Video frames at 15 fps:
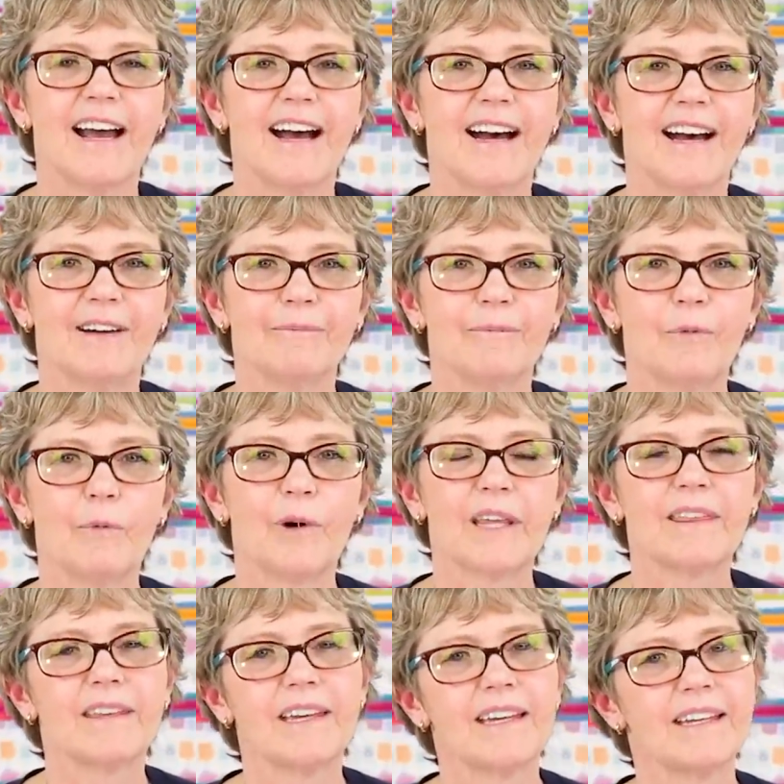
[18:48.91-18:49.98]
Um,
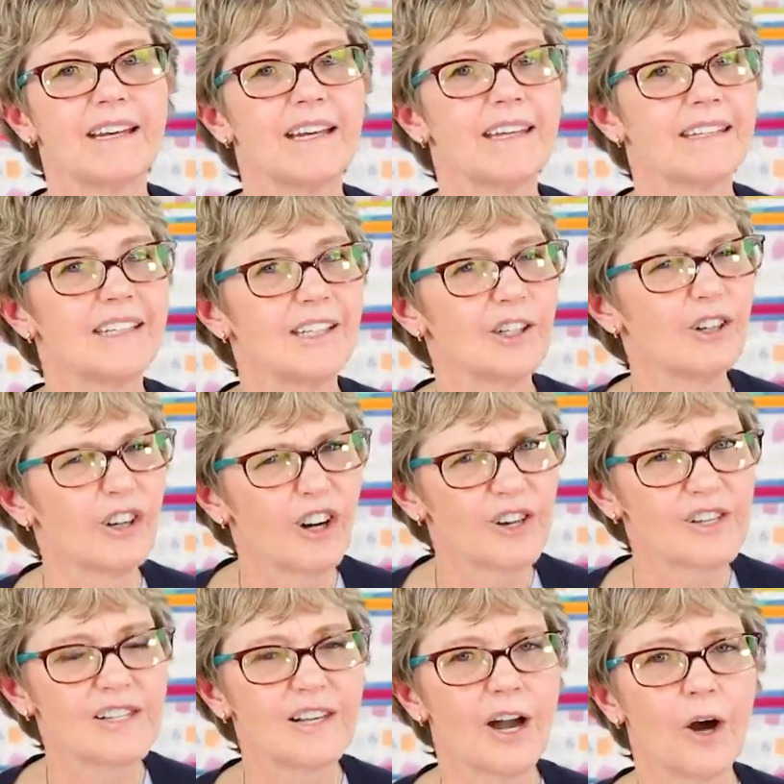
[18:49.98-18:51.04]
within a year or
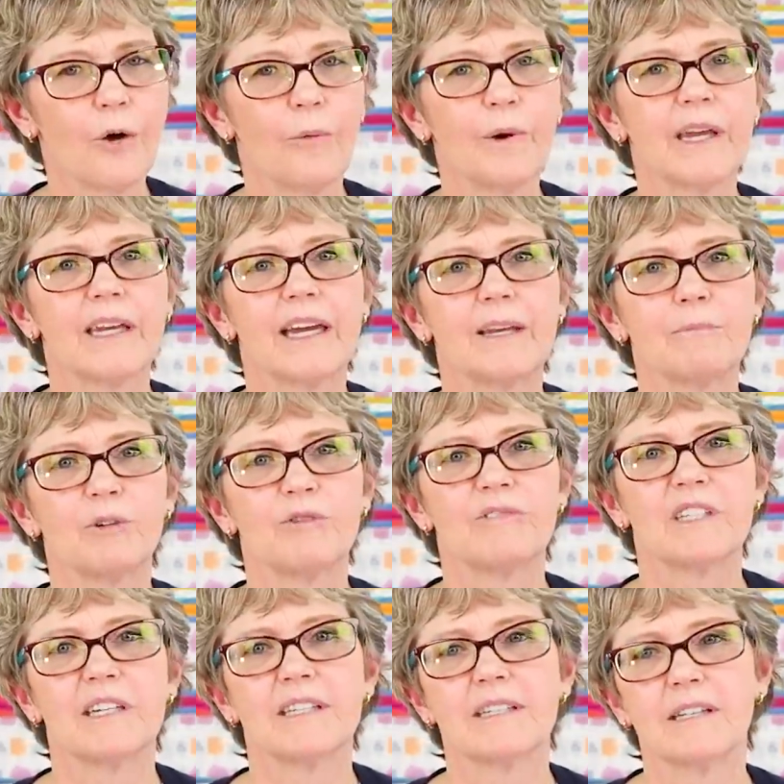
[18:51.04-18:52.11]
so, we had
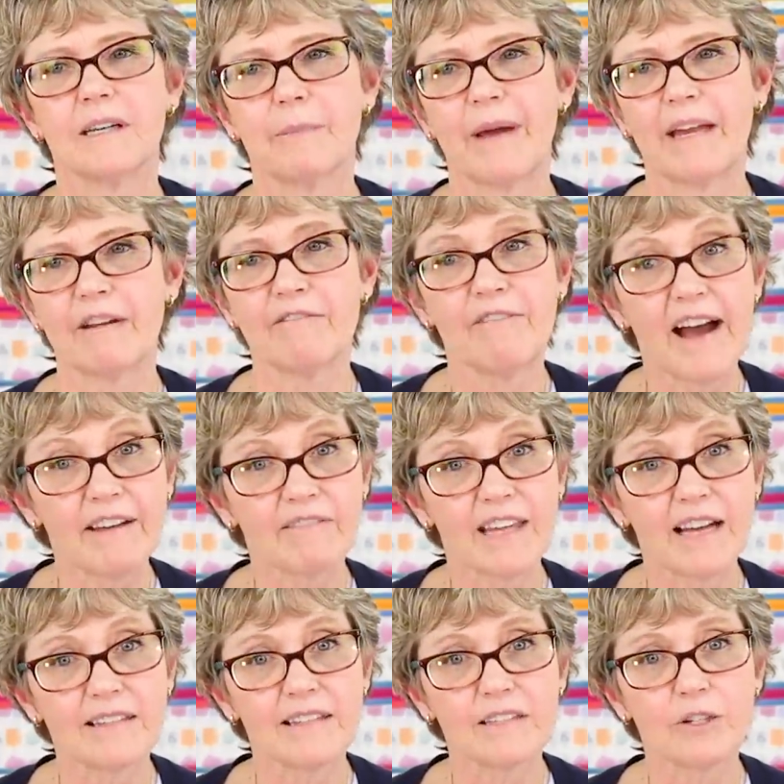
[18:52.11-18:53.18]
moved into about a five
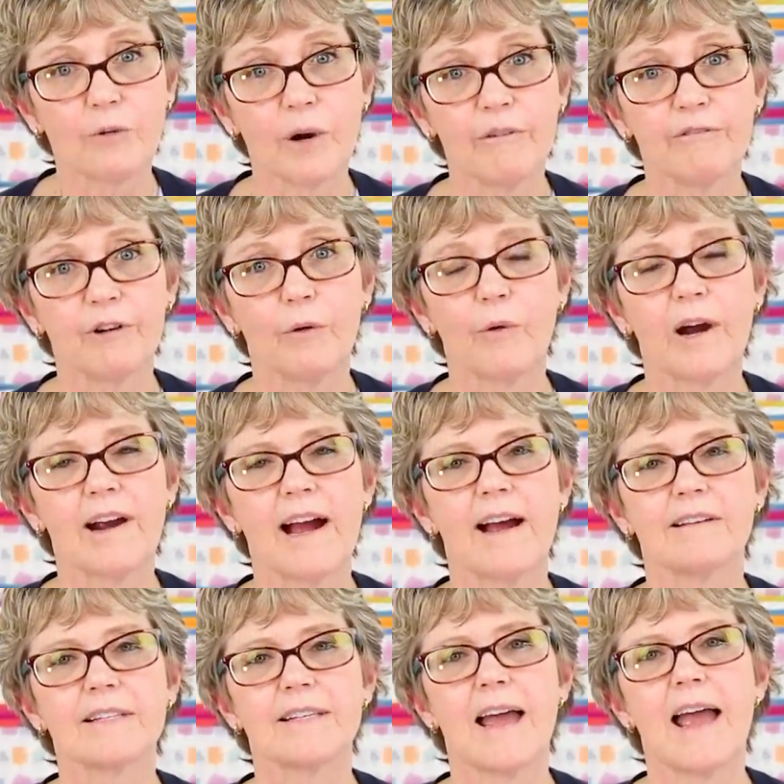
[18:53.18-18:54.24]
thousand square foot warehouse,